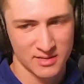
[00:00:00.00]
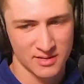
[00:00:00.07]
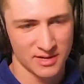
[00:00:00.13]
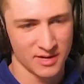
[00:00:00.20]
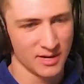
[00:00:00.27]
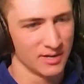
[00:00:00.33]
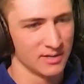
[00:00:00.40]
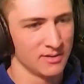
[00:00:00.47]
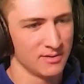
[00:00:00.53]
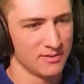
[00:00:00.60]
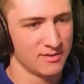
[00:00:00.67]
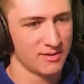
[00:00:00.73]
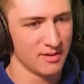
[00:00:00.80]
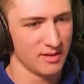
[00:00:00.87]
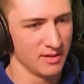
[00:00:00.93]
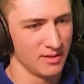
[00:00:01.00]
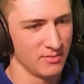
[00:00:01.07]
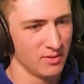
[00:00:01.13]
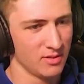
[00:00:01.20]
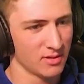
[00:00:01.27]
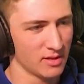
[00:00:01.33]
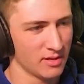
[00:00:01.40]
All right. Let's see.
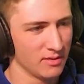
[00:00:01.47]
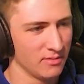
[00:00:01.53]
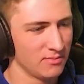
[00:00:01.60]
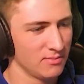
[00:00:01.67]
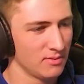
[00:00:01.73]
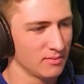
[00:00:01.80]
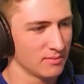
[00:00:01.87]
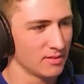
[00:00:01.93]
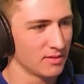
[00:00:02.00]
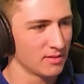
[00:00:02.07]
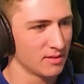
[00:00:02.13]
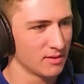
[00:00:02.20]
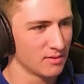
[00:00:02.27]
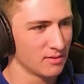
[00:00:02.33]
Well, I'll get. I'm getting. get.